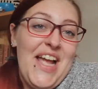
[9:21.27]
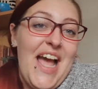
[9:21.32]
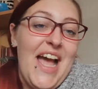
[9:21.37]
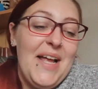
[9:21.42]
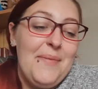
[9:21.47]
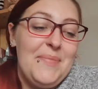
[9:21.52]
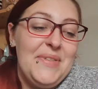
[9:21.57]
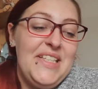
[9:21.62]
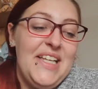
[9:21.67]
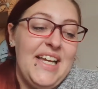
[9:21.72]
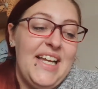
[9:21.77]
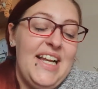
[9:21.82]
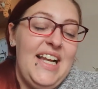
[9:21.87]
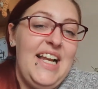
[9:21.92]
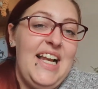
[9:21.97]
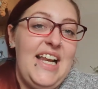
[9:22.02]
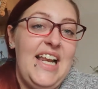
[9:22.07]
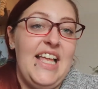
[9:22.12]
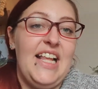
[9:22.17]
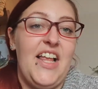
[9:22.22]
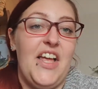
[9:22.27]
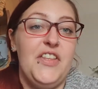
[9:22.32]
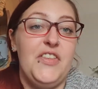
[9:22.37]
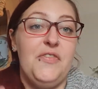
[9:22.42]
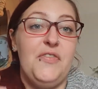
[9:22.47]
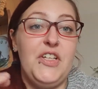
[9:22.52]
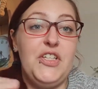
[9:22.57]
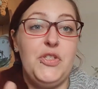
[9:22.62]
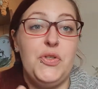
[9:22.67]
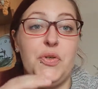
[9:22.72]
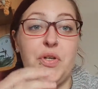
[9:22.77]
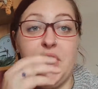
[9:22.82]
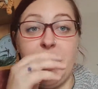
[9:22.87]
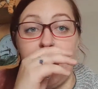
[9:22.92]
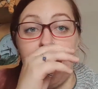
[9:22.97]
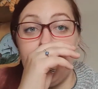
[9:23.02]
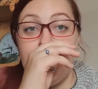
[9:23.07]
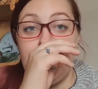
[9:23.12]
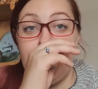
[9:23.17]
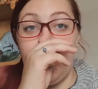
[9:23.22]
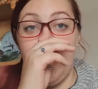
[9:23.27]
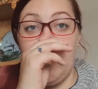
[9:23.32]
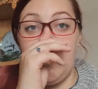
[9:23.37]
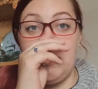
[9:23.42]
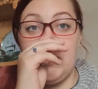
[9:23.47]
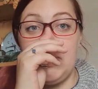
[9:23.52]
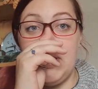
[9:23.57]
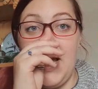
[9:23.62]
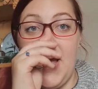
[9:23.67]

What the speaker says: and particularly like the Victorian underworld,